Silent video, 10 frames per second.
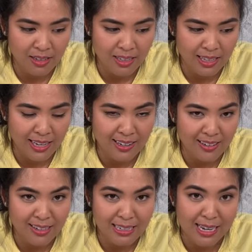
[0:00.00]
like
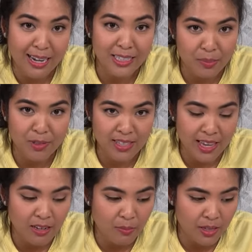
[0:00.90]

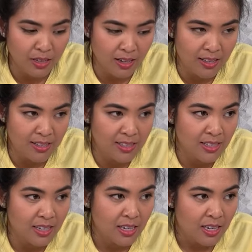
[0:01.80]
90% because
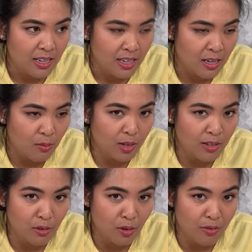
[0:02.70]
it
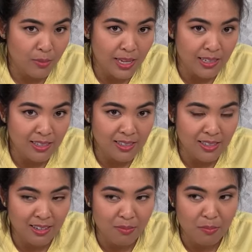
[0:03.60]
was overmixed,
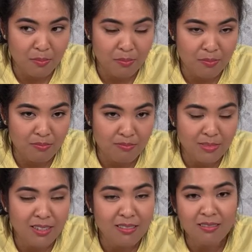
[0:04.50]
and
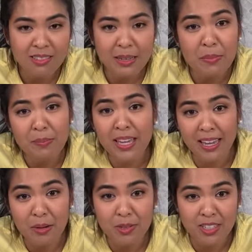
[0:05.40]
no, like maybe
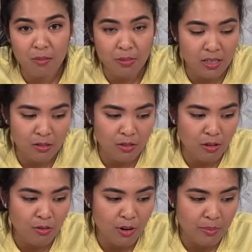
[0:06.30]
80% because it was
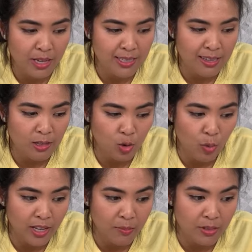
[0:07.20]
overmixed, and
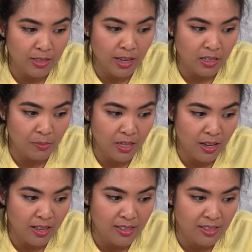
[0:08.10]
20%
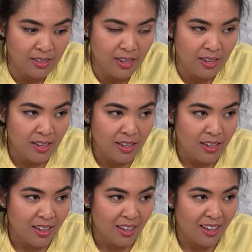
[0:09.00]
because
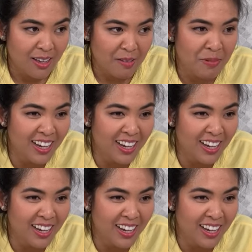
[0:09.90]
are